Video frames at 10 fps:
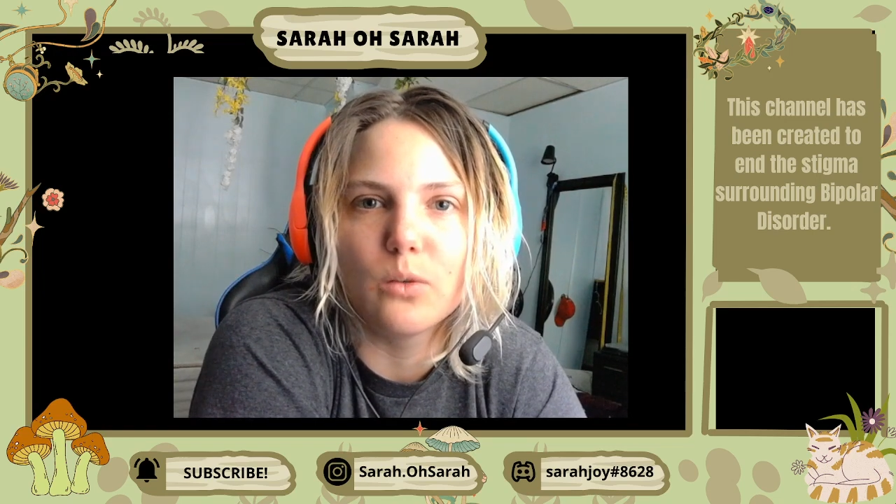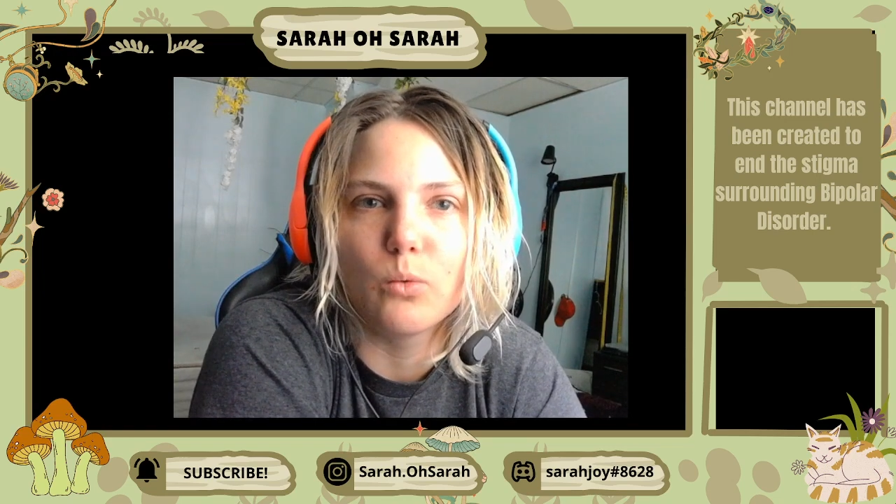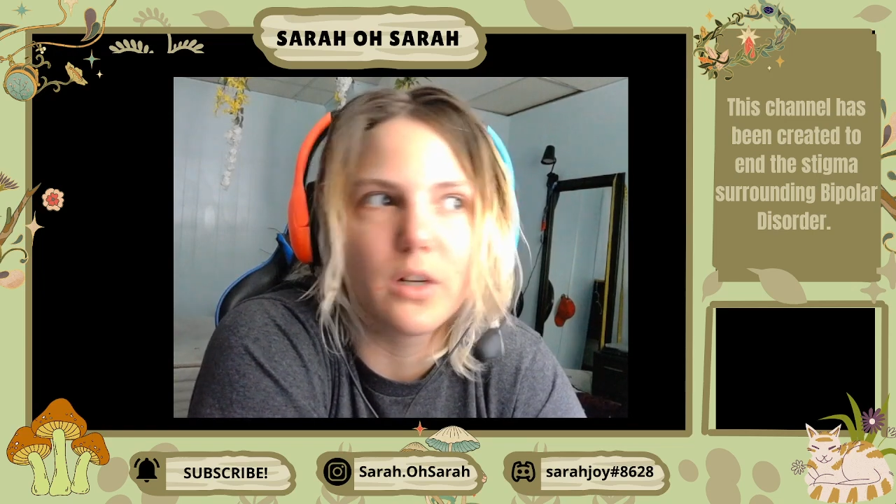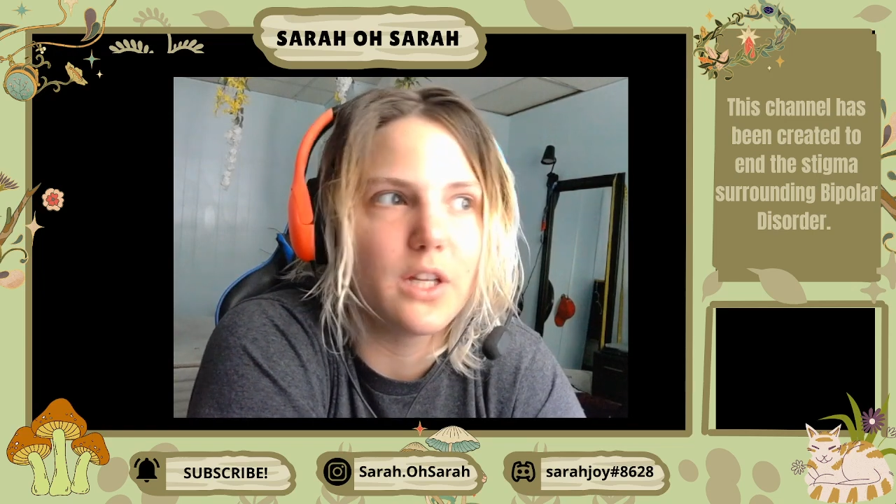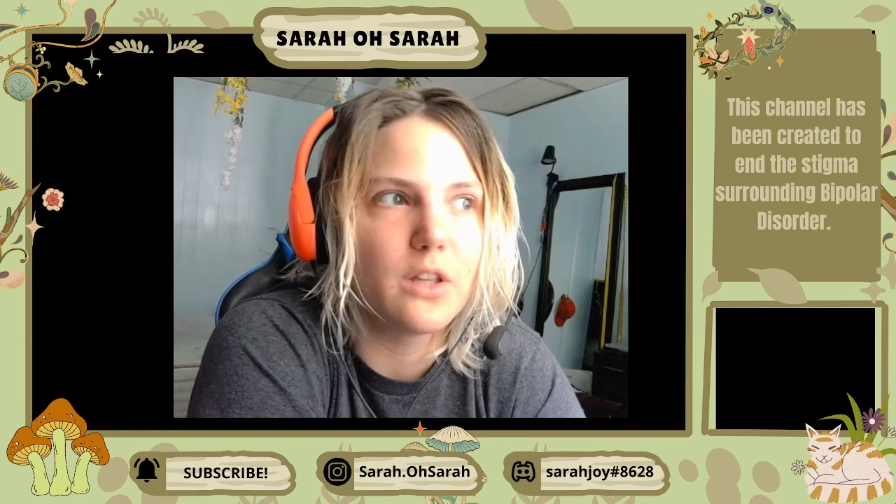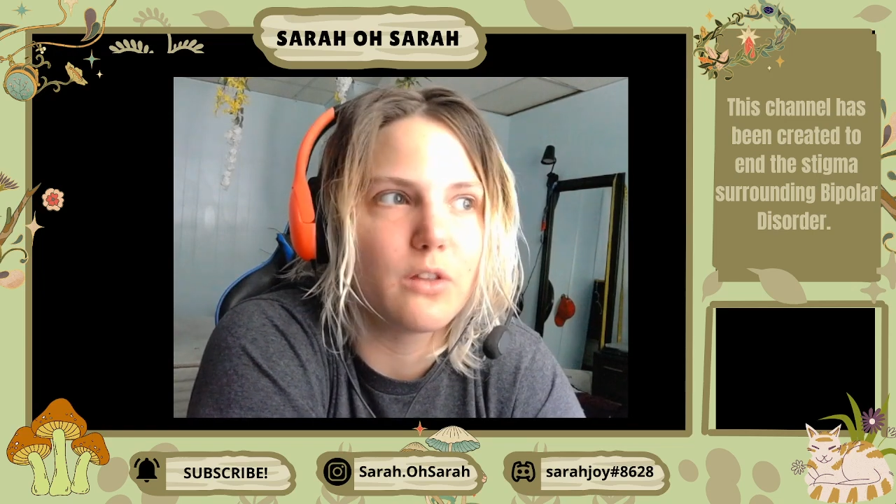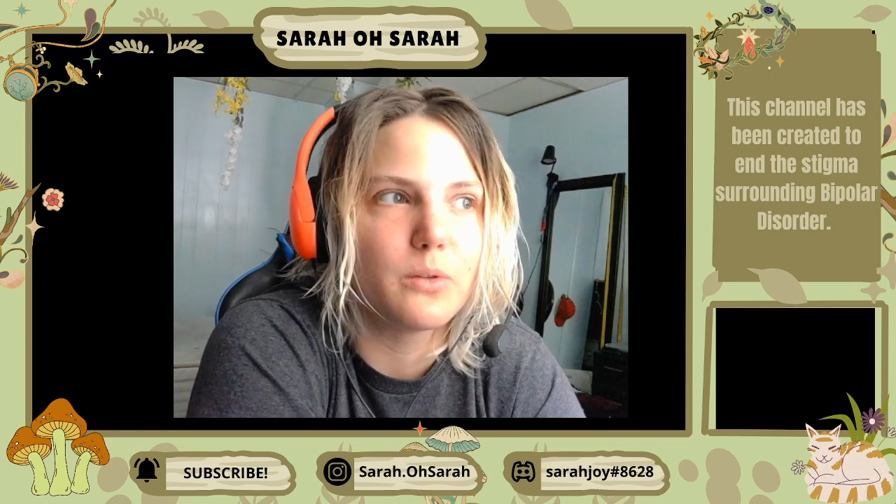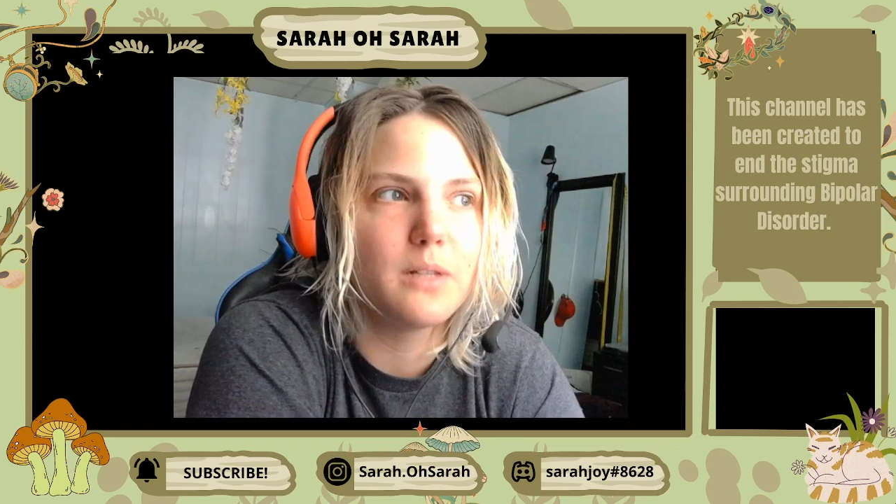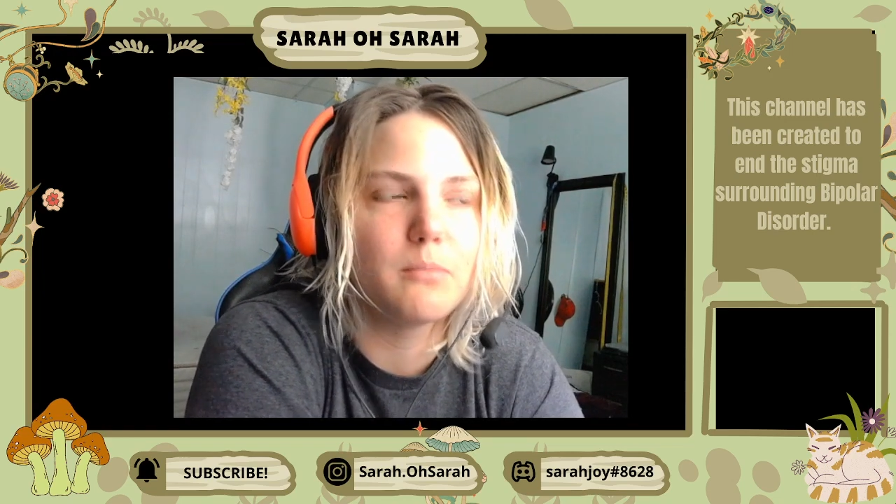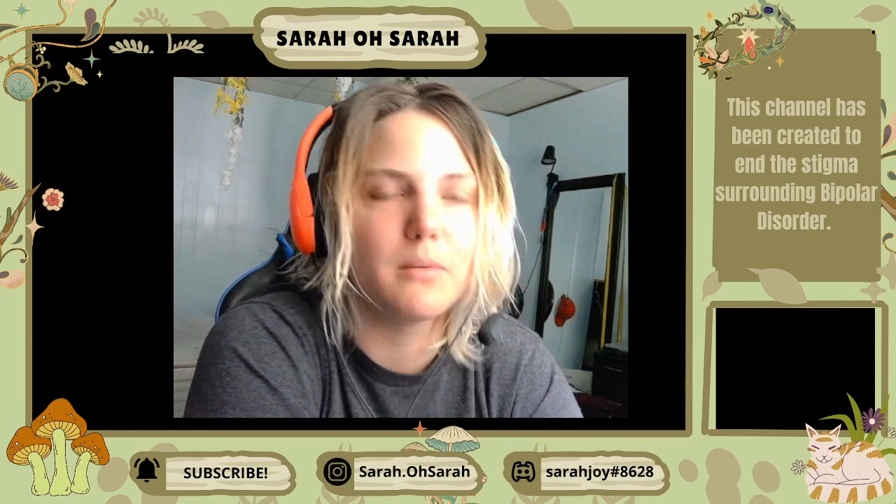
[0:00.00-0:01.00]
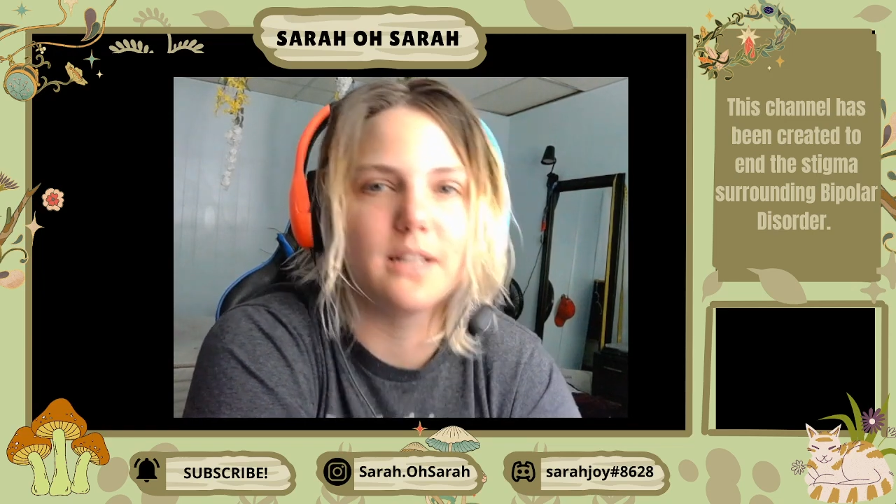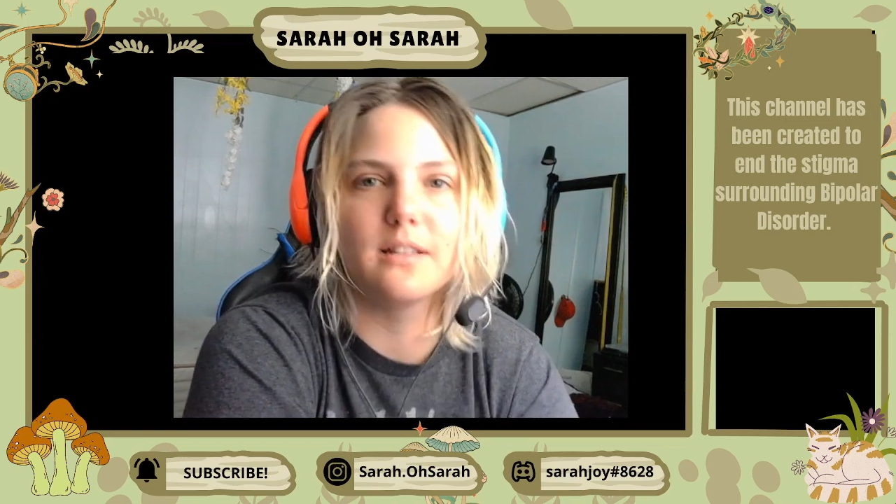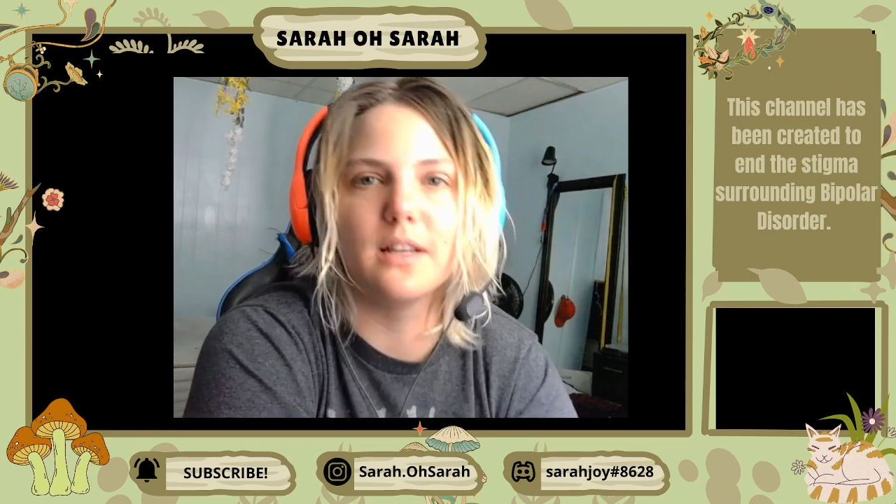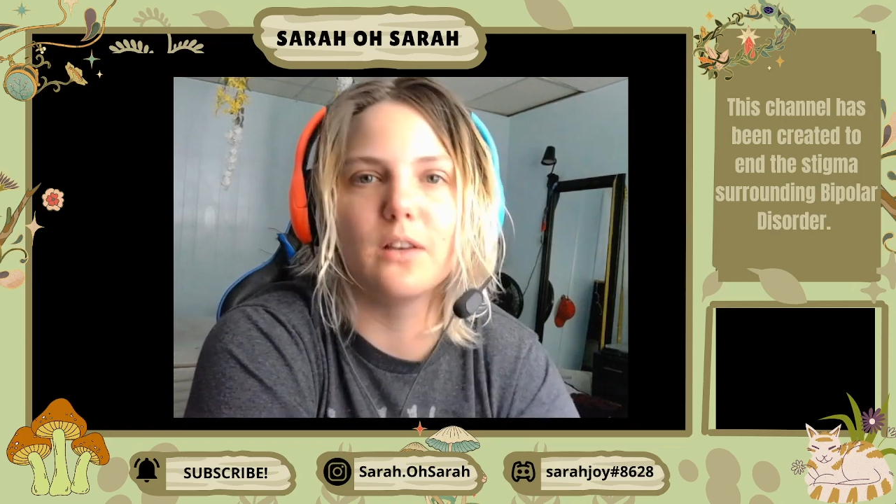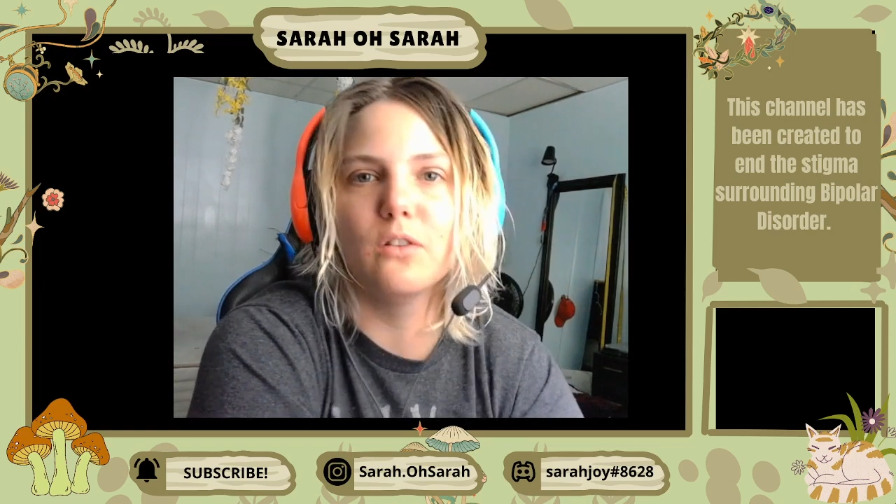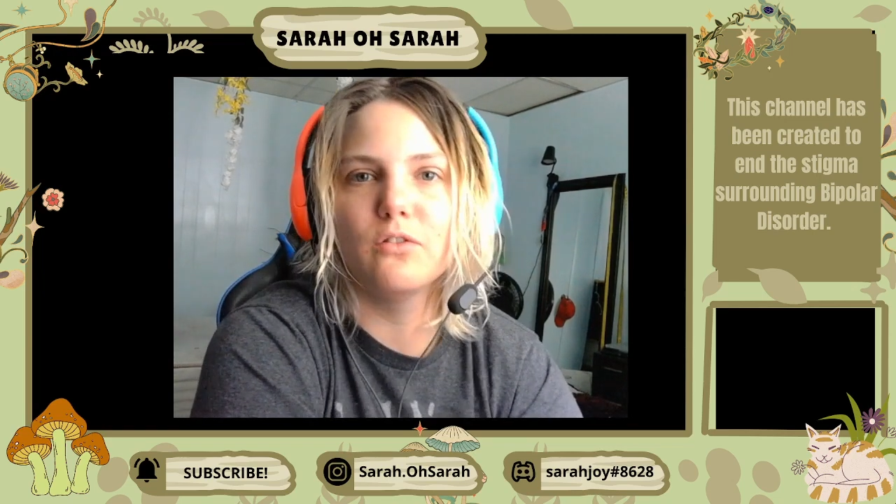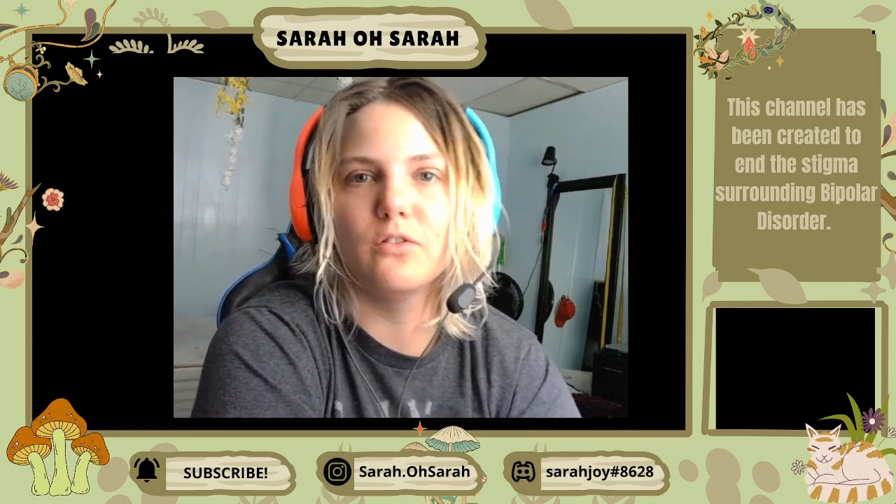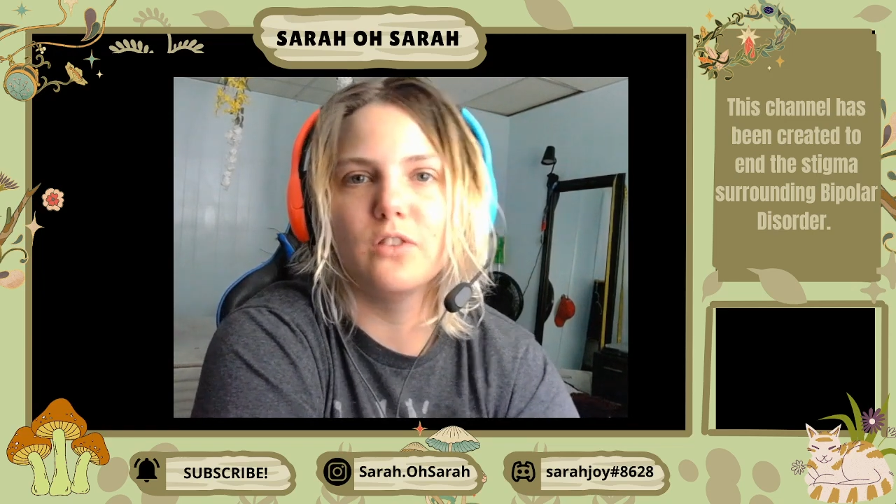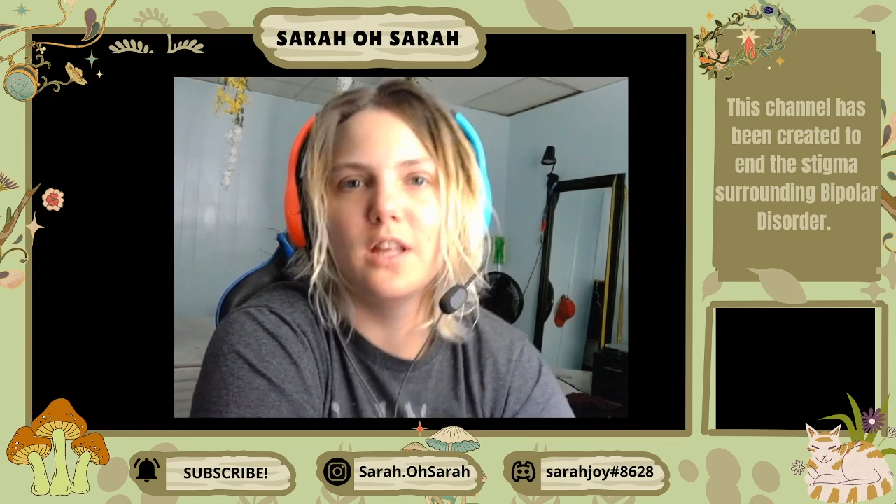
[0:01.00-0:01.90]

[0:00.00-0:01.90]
working through it myself,